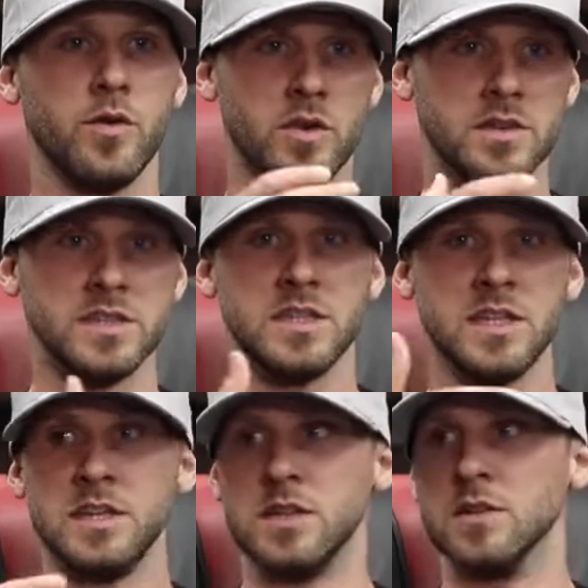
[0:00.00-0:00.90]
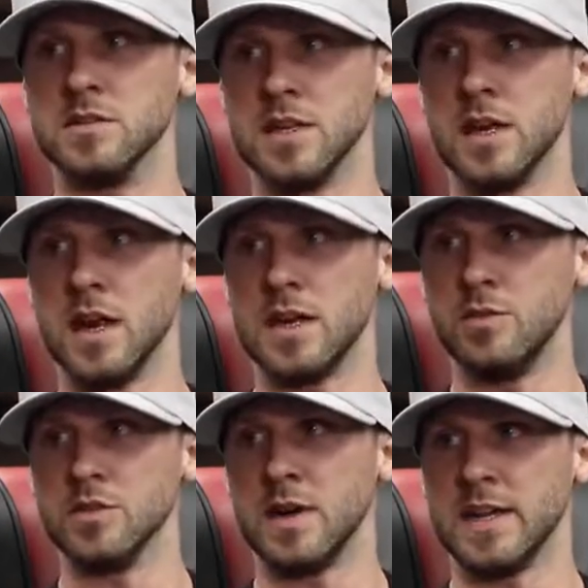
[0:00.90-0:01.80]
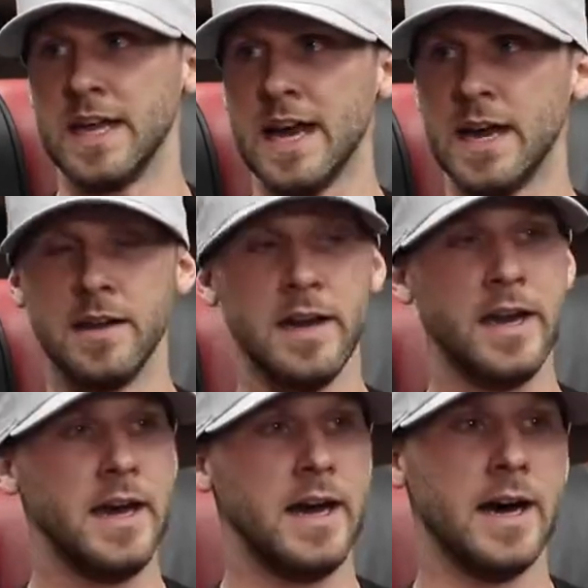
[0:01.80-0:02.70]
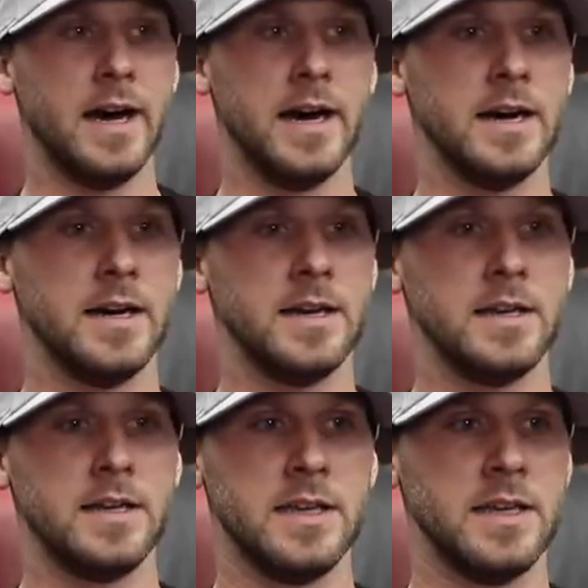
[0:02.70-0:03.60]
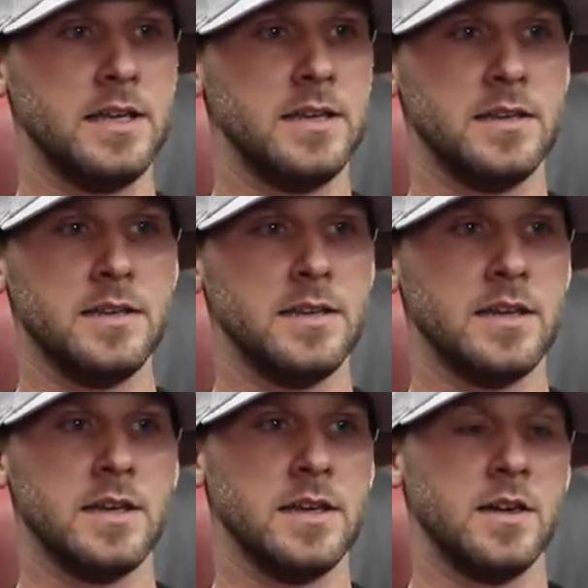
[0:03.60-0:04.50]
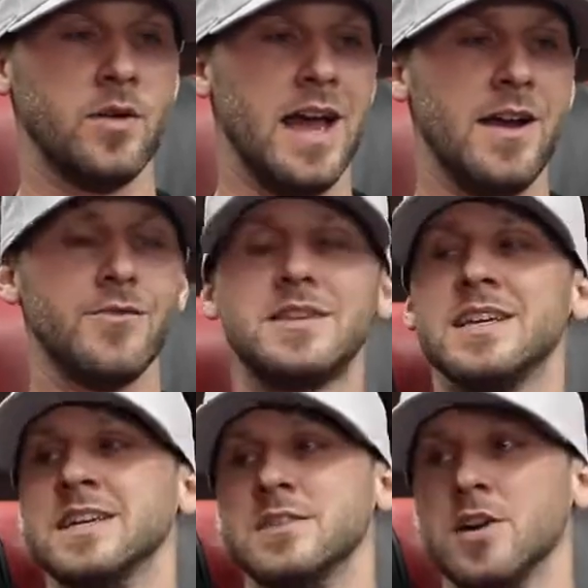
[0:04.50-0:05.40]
for the 16 years that he was my dad, everything he